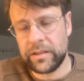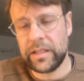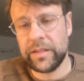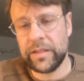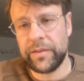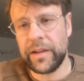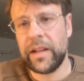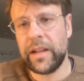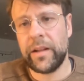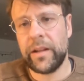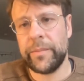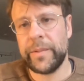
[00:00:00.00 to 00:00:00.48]

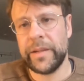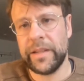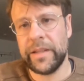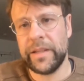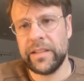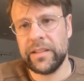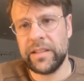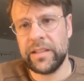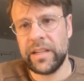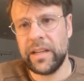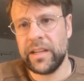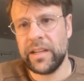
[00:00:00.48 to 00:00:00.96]
developing
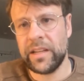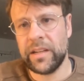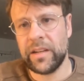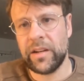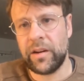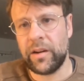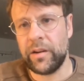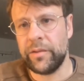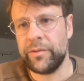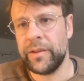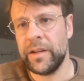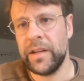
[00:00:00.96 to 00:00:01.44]
and taking
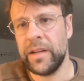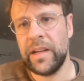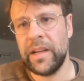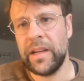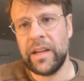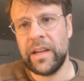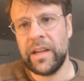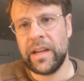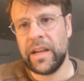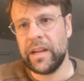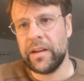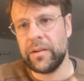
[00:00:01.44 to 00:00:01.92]
off.
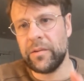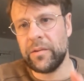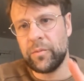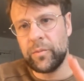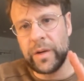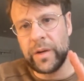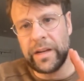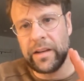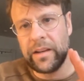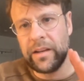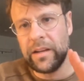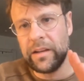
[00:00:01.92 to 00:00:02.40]
And
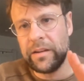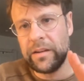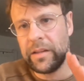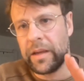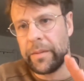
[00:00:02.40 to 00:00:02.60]
when